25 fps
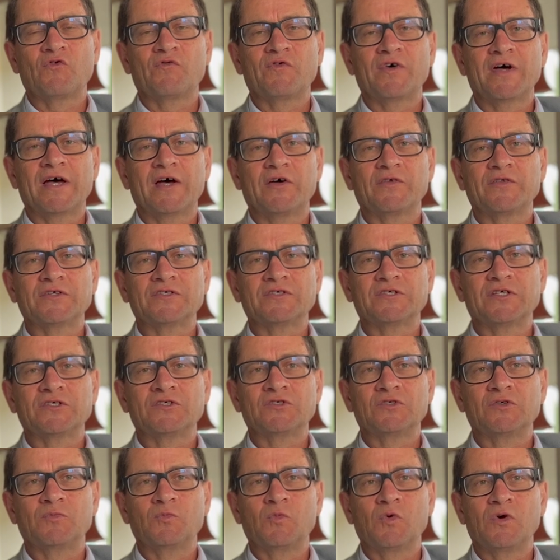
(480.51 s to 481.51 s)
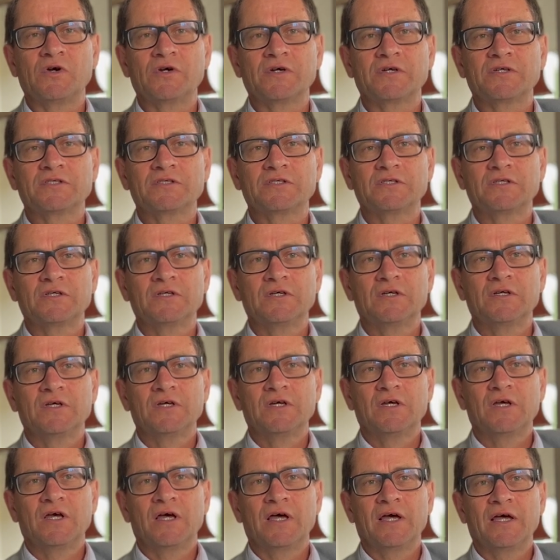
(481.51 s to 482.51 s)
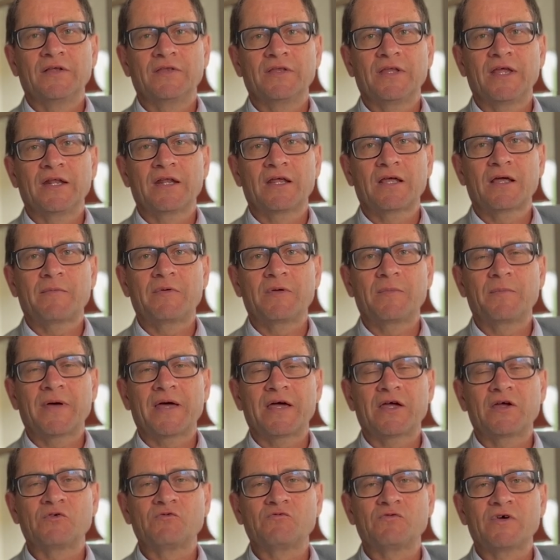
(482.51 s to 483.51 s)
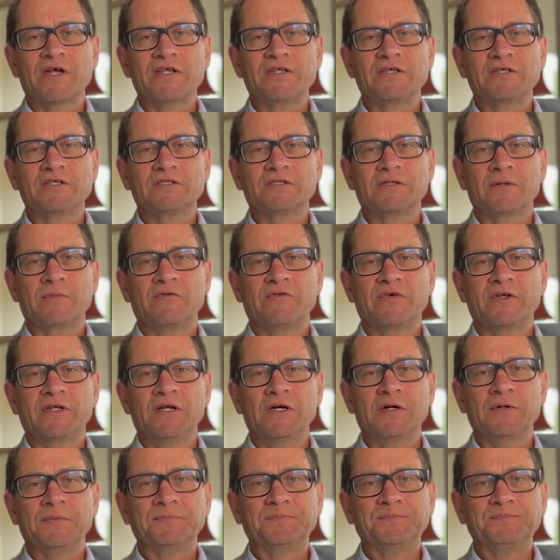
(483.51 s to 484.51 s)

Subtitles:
how the system works, and then coming back and writing some of it up.